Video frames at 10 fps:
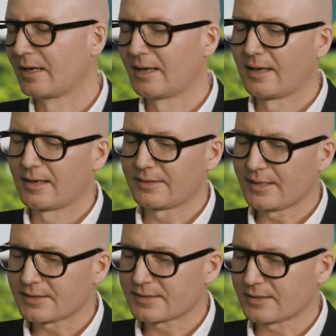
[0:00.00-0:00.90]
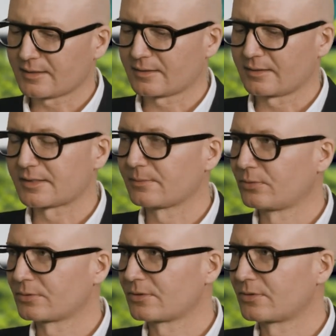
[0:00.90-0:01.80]
Mm -hmm. Yet, uh, it's
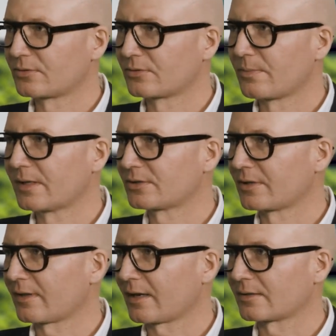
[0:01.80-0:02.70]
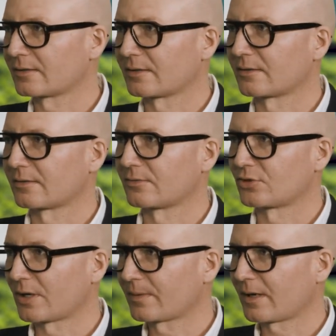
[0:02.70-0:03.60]
important to mention that
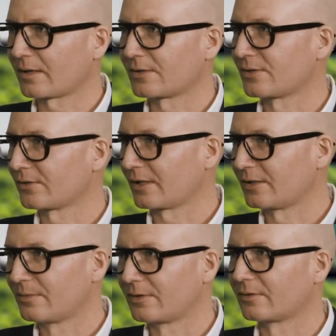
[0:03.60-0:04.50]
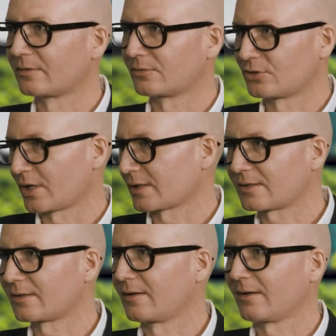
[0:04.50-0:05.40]
uh, is not anymore
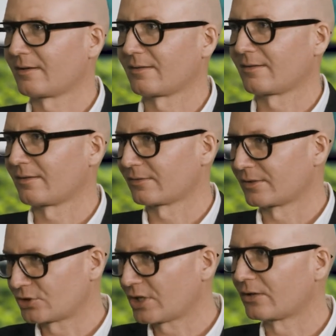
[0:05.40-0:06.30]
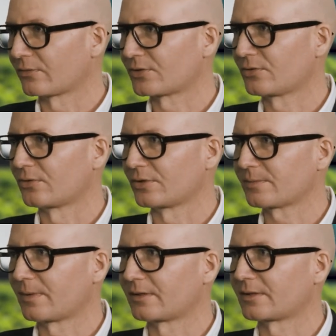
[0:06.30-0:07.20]
just uh, the chain of stores,
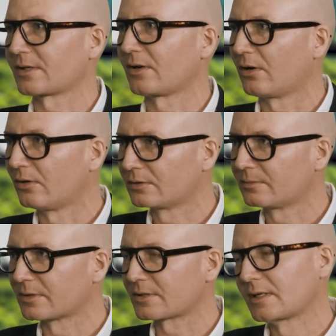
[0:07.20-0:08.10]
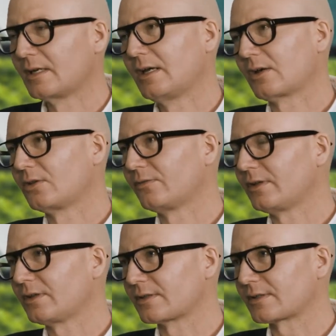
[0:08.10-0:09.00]
okay. but is ultimate
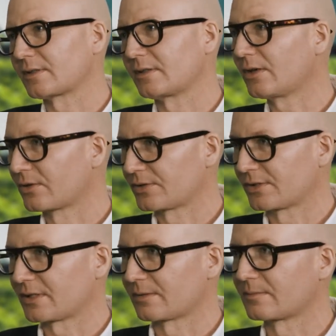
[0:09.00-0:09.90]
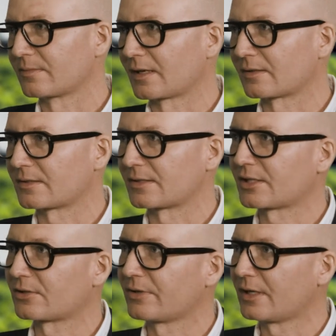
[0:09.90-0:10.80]
convenience ecosystem that is
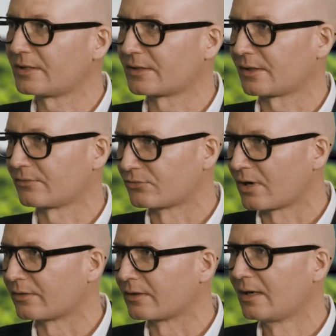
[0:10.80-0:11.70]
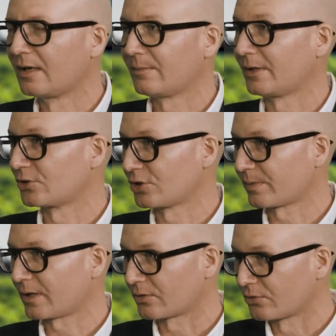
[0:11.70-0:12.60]
created and run by the
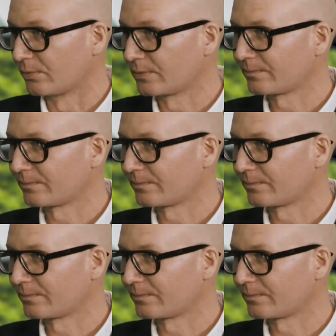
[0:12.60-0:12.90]
Żabka Group.